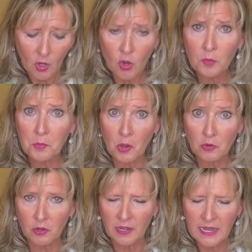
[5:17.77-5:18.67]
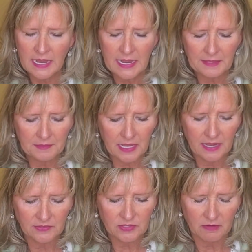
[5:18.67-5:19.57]
or broker in the
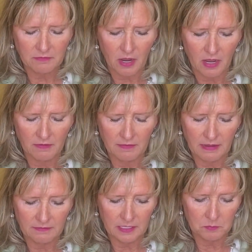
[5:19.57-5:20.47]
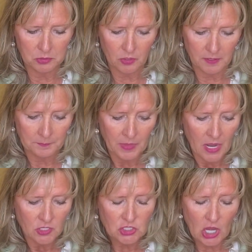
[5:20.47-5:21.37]
case of an employer.
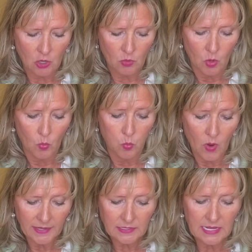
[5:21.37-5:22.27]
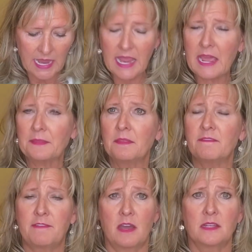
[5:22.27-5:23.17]
So what can the
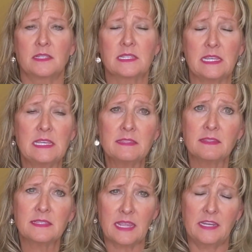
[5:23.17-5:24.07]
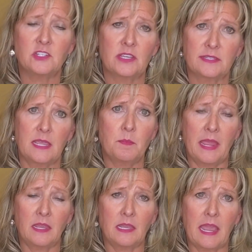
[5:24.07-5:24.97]
funds in this HSA
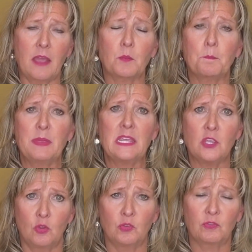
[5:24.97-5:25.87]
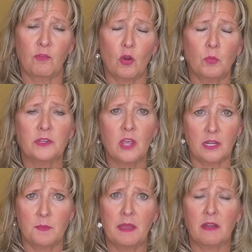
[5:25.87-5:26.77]
bank account be used for? We
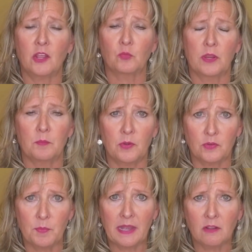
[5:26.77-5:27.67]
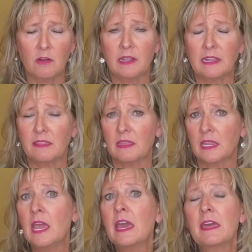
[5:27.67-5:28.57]
talked about unreimbursed medical, anything